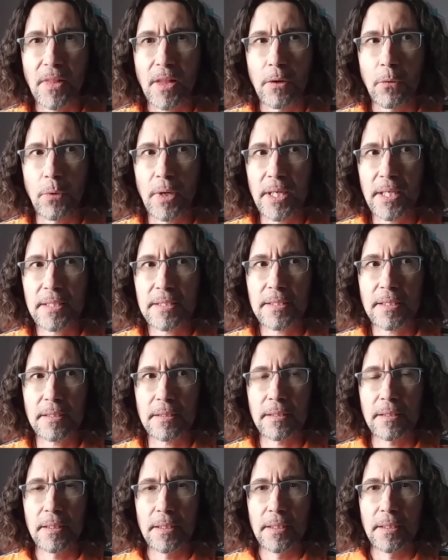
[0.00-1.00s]
Why is it?
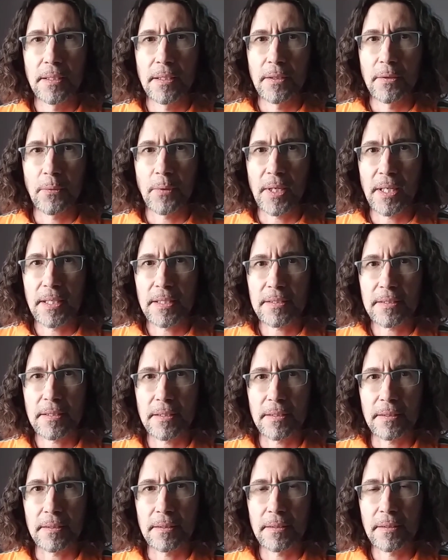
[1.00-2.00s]
Why is
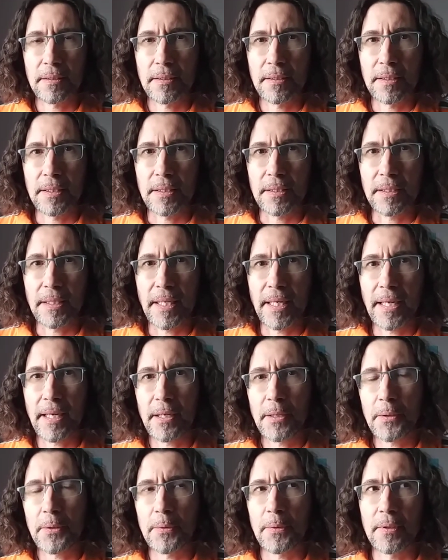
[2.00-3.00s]
it that
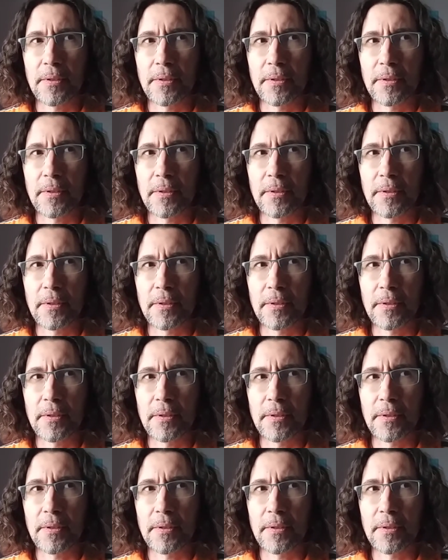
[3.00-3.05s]
now